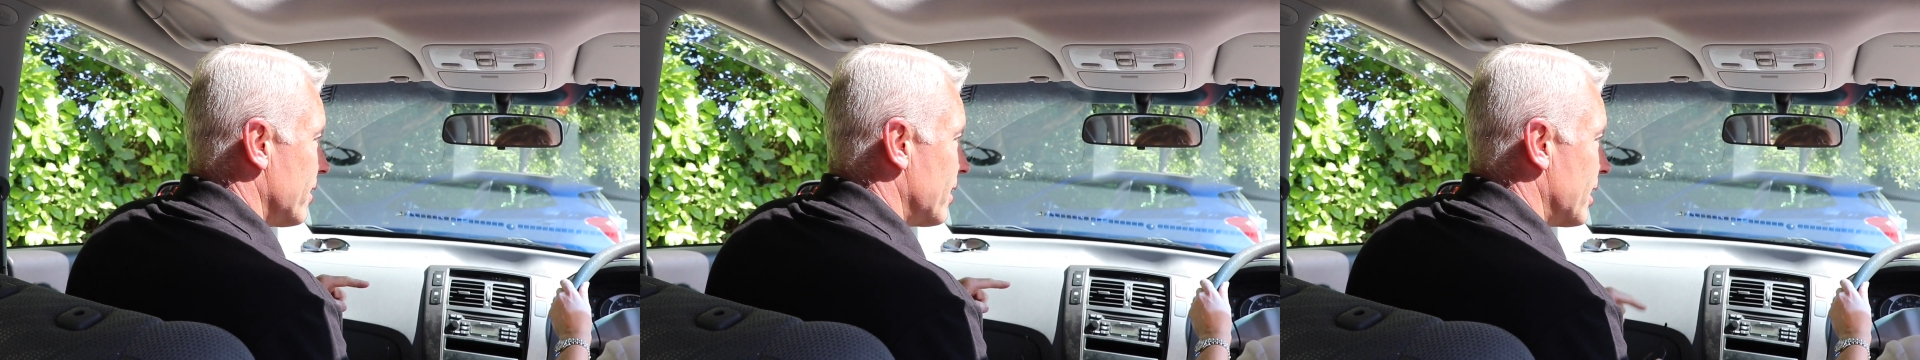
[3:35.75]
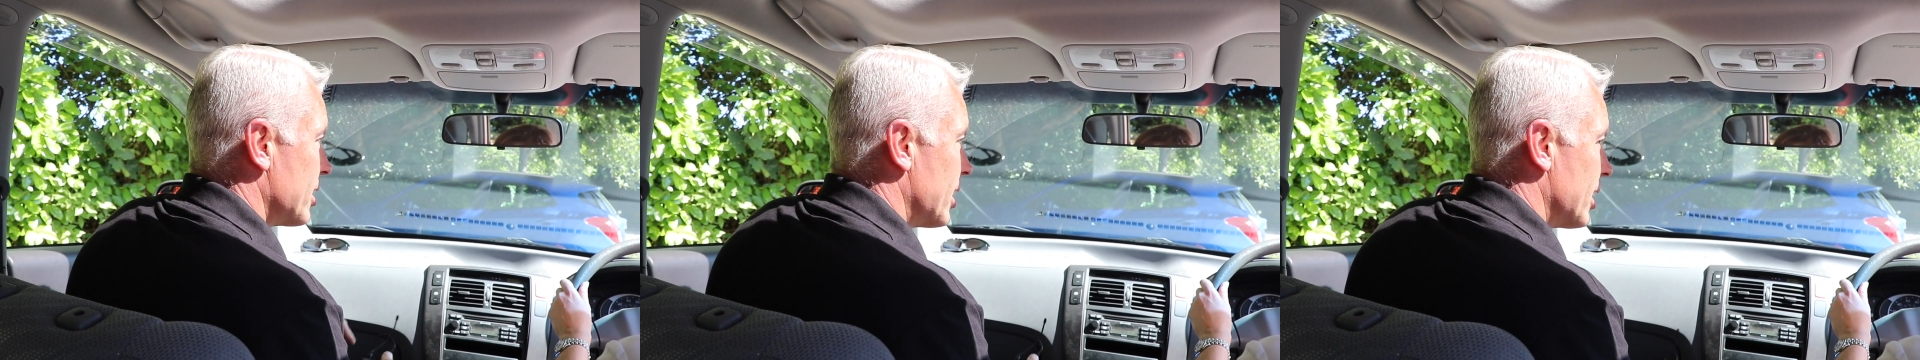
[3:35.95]

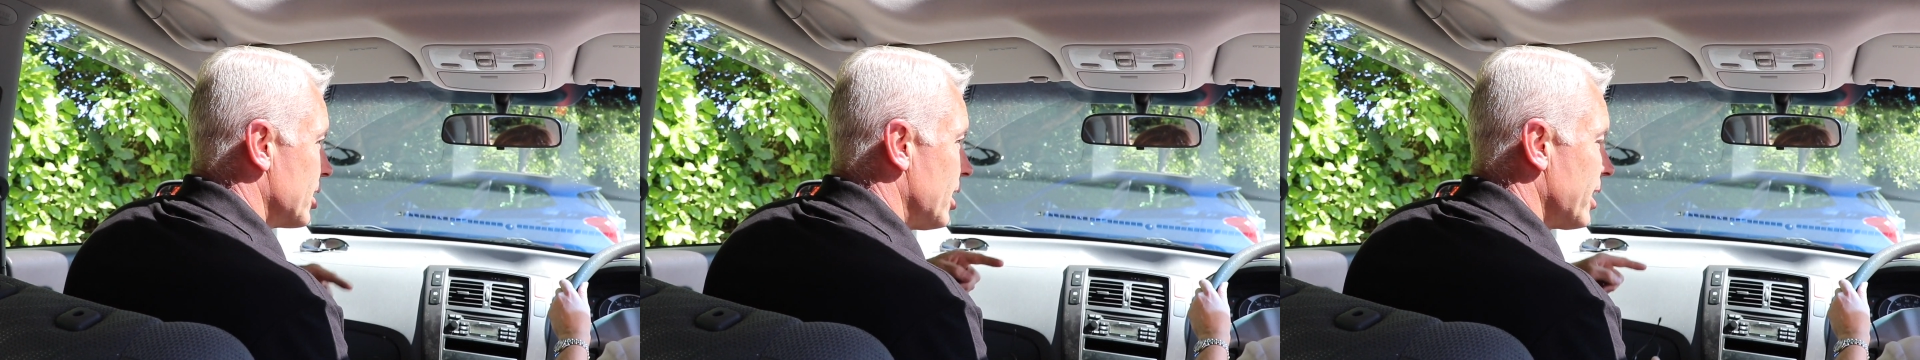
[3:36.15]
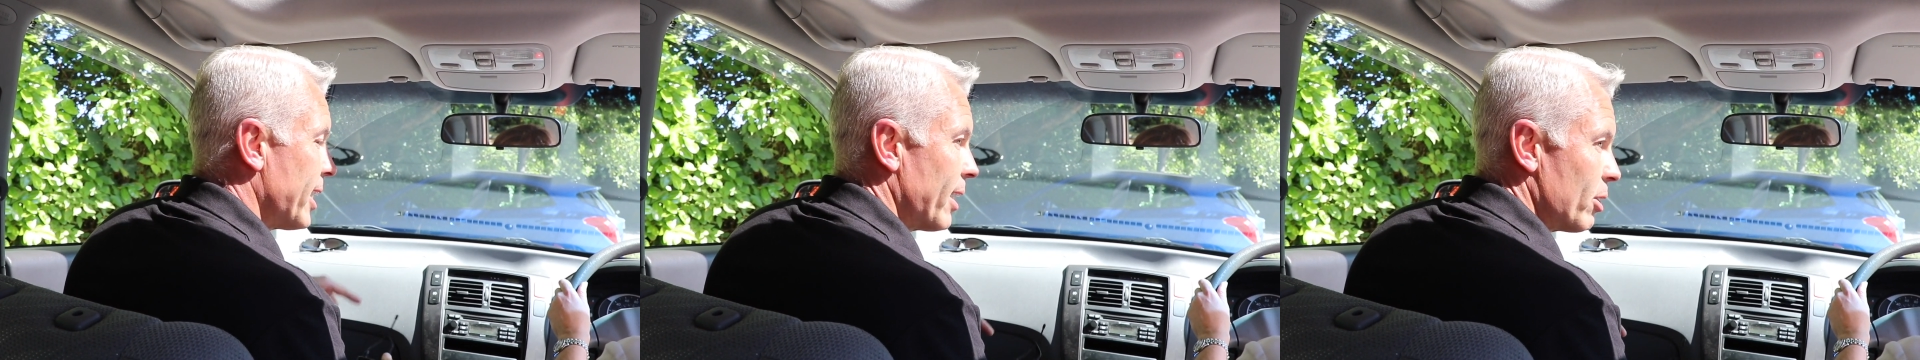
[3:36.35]
That's
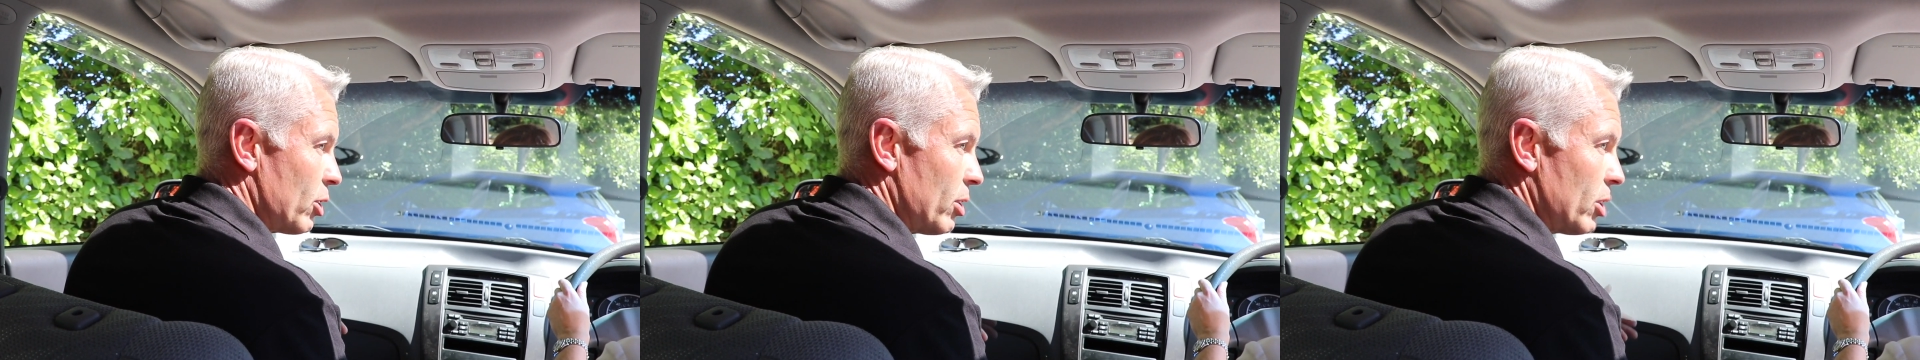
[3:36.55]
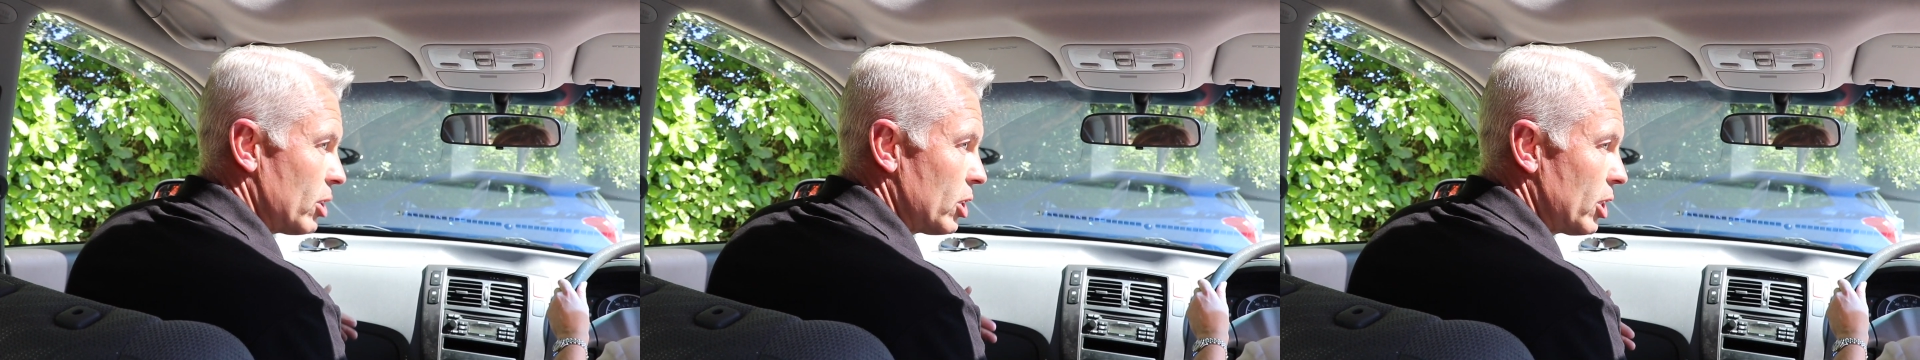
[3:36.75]
actually
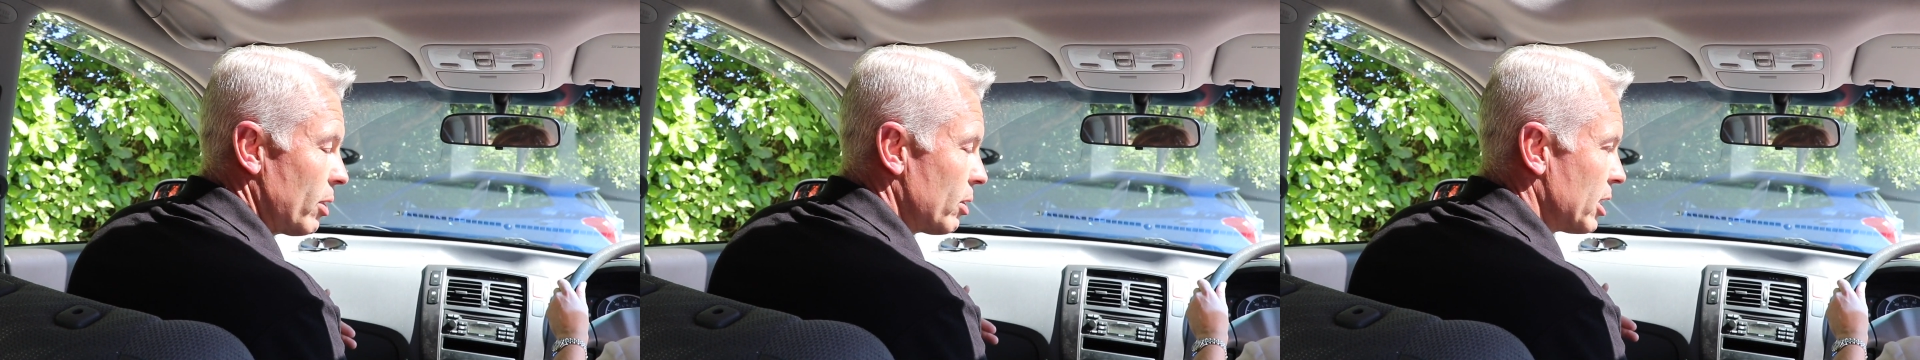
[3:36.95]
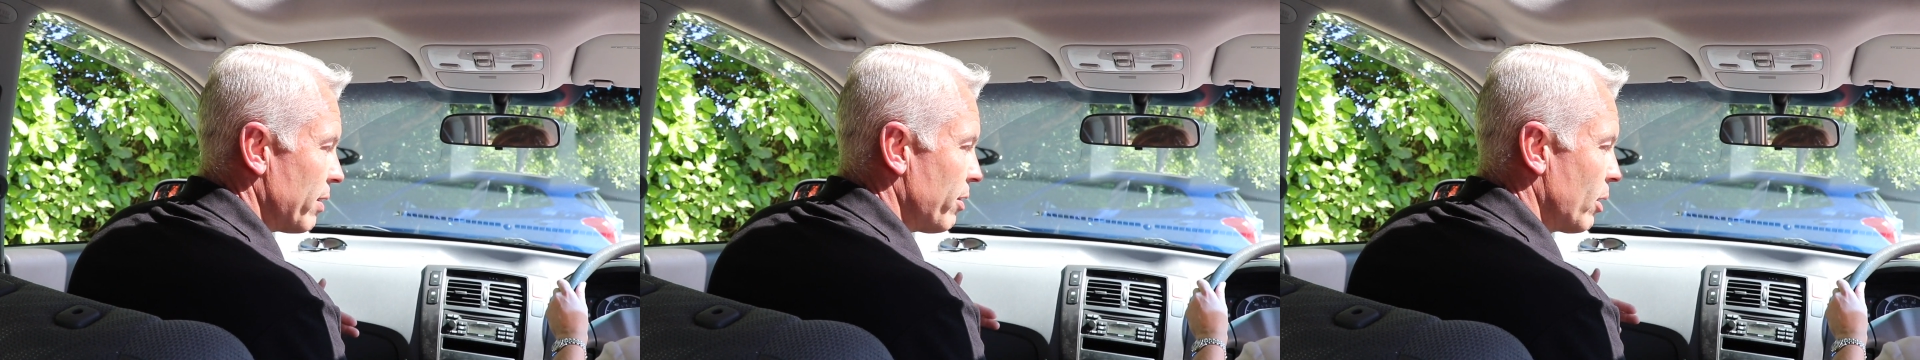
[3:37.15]

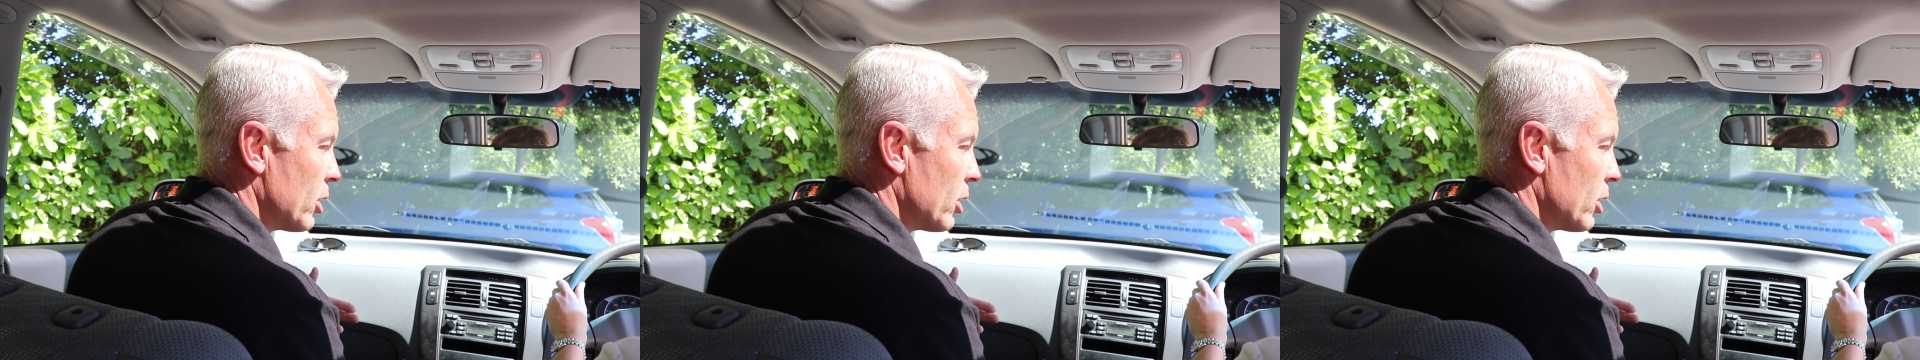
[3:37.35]
counterintuitive.